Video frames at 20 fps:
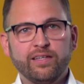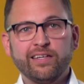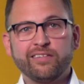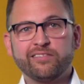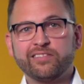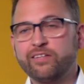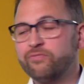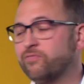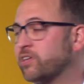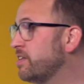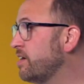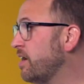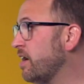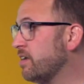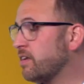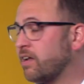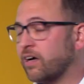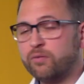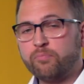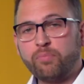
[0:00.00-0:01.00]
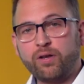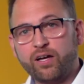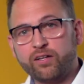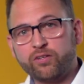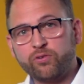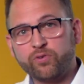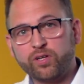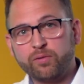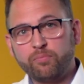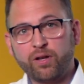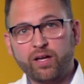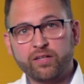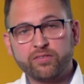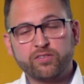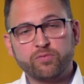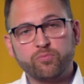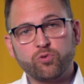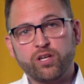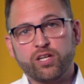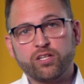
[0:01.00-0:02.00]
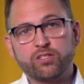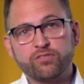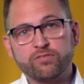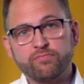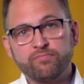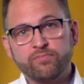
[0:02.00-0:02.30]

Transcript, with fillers: Here we see the planning of a warehouse